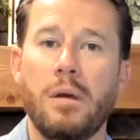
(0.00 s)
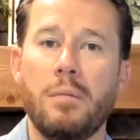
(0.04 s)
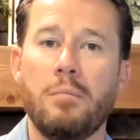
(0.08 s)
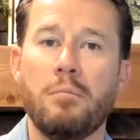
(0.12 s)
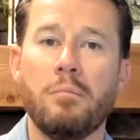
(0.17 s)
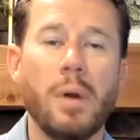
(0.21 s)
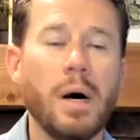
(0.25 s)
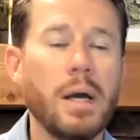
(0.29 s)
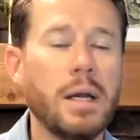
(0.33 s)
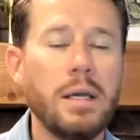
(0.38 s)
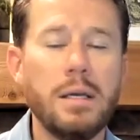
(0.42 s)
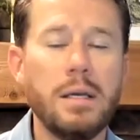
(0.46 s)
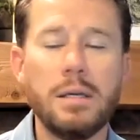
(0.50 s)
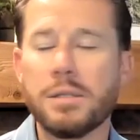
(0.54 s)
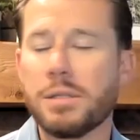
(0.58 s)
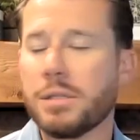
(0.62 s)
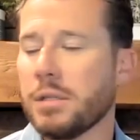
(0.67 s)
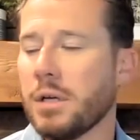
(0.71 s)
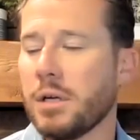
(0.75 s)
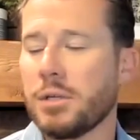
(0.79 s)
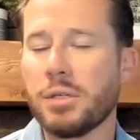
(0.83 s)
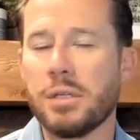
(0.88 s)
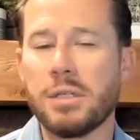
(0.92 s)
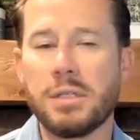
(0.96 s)
Money is
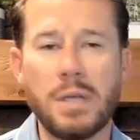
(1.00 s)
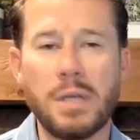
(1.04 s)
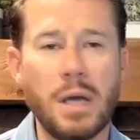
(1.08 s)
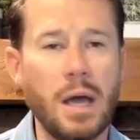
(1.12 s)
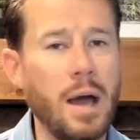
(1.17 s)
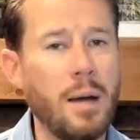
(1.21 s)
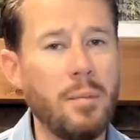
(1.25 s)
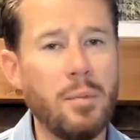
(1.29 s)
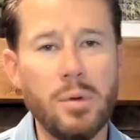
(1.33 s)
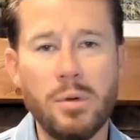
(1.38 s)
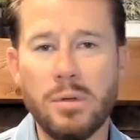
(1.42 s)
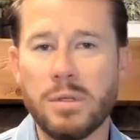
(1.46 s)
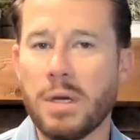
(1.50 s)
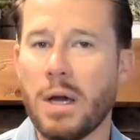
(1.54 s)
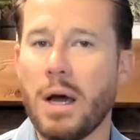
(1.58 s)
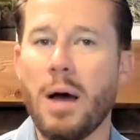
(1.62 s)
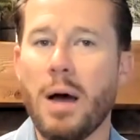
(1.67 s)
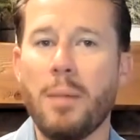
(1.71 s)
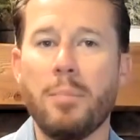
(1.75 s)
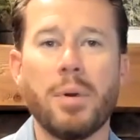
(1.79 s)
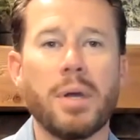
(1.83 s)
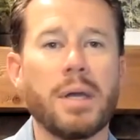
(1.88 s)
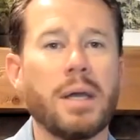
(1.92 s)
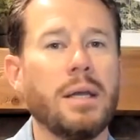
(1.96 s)
such a taboo
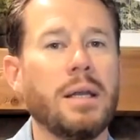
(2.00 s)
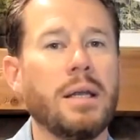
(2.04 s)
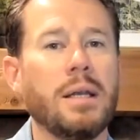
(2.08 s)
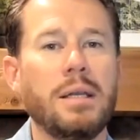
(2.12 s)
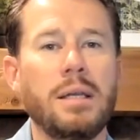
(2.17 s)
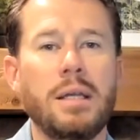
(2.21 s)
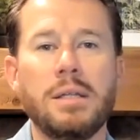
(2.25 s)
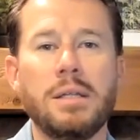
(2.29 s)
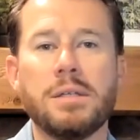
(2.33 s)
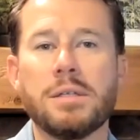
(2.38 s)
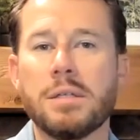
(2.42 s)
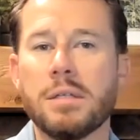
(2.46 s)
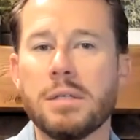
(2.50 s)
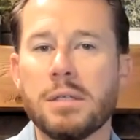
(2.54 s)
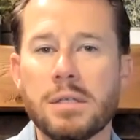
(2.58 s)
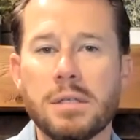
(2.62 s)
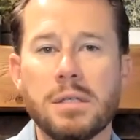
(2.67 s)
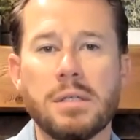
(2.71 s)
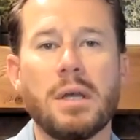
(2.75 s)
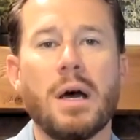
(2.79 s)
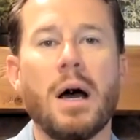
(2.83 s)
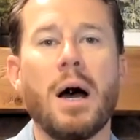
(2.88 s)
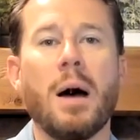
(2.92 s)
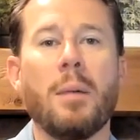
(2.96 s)
topic, and it needs to
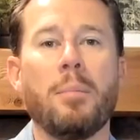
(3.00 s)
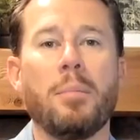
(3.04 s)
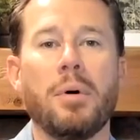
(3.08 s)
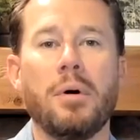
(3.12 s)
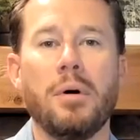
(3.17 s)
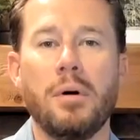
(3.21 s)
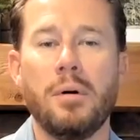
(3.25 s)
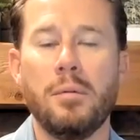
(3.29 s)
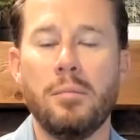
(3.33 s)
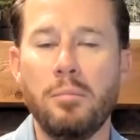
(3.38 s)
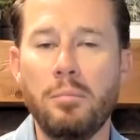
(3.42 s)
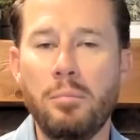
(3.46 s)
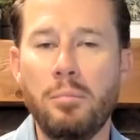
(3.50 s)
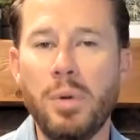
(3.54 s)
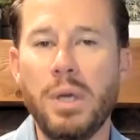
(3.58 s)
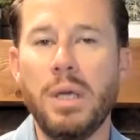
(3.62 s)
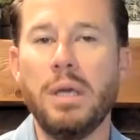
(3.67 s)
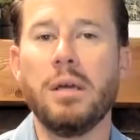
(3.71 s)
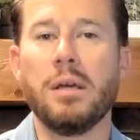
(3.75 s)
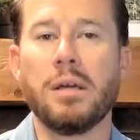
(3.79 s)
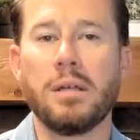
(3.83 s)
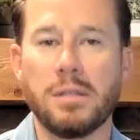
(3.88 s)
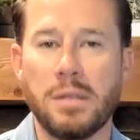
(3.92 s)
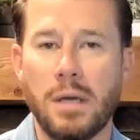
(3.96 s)
stop
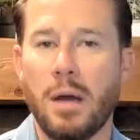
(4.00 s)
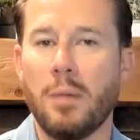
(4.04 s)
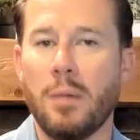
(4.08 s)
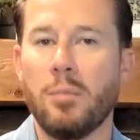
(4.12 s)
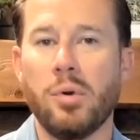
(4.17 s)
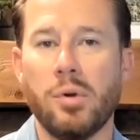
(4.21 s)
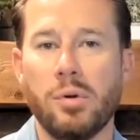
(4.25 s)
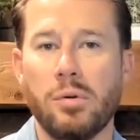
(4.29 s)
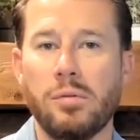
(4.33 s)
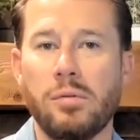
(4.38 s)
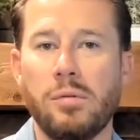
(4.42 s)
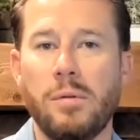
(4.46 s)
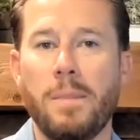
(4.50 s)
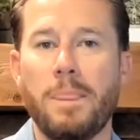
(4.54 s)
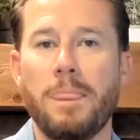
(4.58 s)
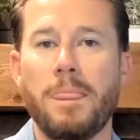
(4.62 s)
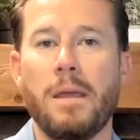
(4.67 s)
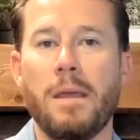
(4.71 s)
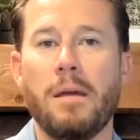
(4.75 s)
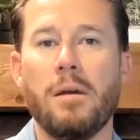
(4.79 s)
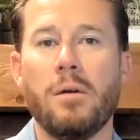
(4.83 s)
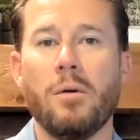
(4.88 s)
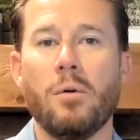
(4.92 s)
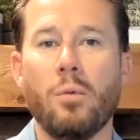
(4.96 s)
being taboo.
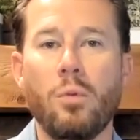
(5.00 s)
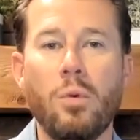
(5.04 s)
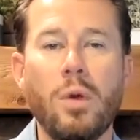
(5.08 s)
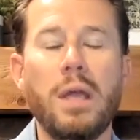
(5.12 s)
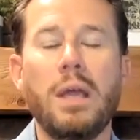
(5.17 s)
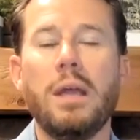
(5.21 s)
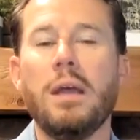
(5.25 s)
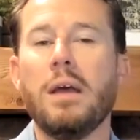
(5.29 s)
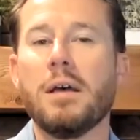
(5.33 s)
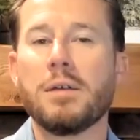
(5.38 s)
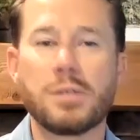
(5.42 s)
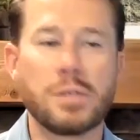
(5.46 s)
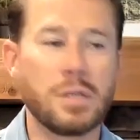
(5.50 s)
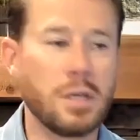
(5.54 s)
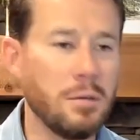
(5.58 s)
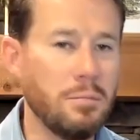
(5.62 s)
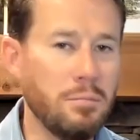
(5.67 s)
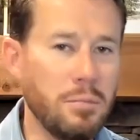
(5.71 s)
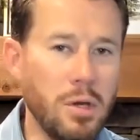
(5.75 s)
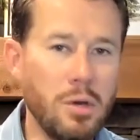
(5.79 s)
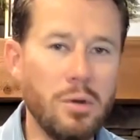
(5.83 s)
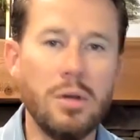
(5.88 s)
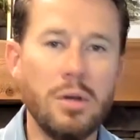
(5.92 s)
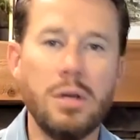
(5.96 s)
We as
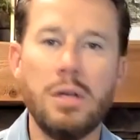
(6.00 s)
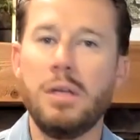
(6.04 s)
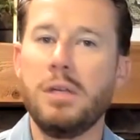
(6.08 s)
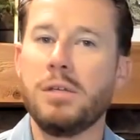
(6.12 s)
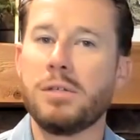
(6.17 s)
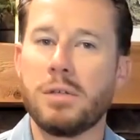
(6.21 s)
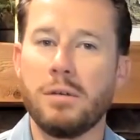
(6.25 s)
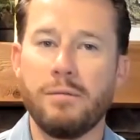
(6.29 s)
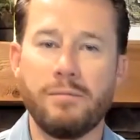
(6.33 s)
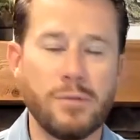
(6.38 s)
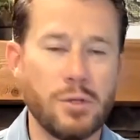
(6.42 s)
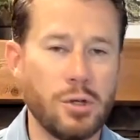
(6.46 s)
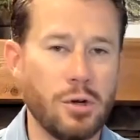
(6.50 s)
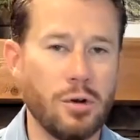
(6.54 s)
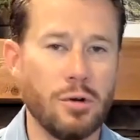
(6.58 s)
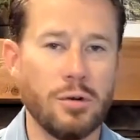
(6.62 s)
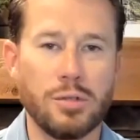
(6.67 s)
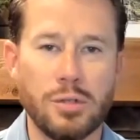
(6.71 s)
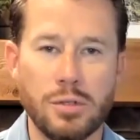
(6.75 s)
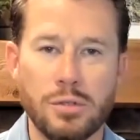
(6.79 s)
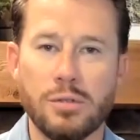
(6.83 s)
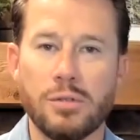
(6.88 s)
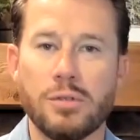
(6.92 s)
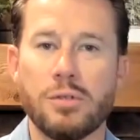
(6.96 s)
communities of
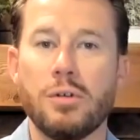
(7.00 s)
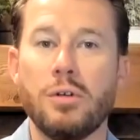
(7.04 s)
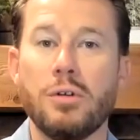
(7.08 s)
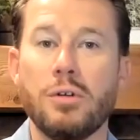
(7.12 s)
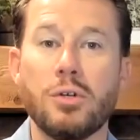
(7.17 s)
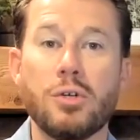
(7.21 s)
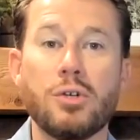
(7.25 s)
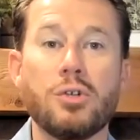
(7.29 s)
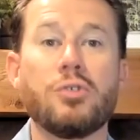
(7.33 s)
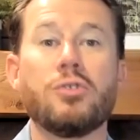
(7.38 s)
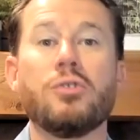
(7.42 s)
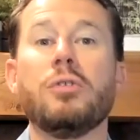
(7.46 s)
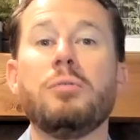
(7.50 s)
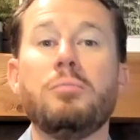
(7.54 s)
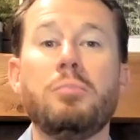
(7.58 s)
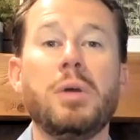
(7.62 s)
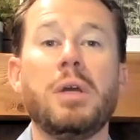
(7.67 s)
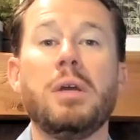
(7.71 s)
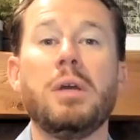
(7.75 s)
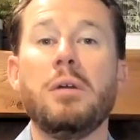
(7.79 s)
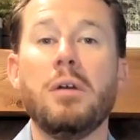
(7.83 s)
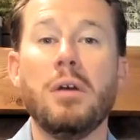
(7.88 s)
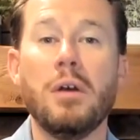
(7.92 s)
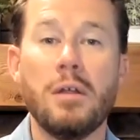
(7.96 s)
churches should
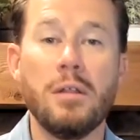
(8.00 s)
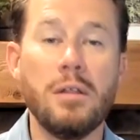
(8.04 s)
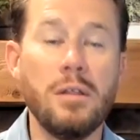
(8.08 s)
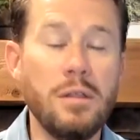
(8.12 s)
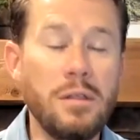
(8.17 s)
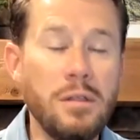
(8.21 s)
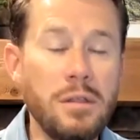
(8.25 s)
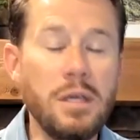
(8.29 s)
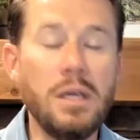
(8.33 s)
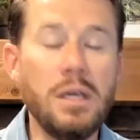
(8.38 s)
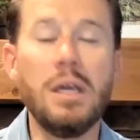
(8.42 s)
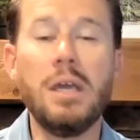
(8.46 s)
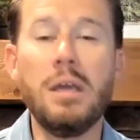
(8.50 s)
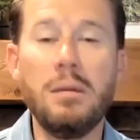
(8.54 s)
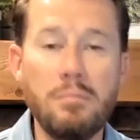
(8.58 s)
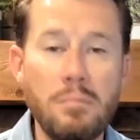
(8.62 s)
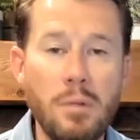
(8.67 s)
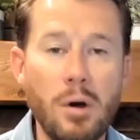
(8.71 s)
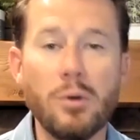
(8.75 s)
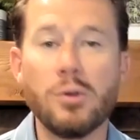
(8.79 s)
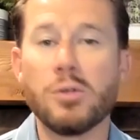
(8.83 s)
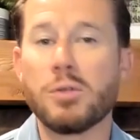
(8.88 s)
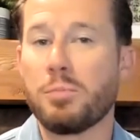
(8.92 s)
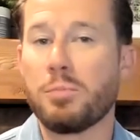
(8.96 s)
be the
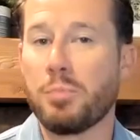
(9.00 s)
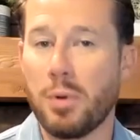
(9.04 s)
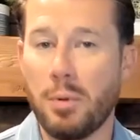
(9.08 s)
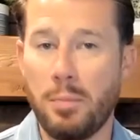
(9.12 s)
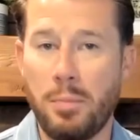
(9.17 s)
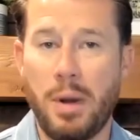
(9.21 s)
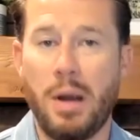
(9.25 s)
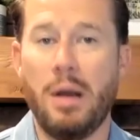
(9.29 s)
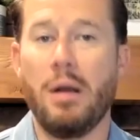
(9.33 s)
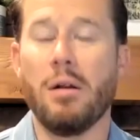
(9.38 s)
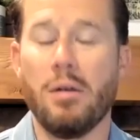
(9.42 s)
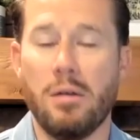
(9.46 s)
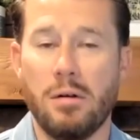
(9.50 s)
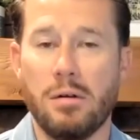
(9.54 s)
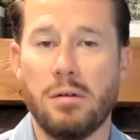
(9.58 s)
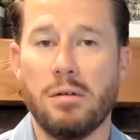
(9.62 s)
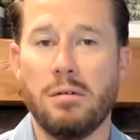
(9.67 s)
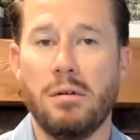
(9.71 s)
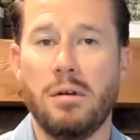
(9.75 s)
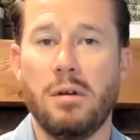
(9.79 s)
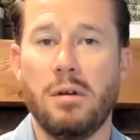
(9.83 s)
most prepared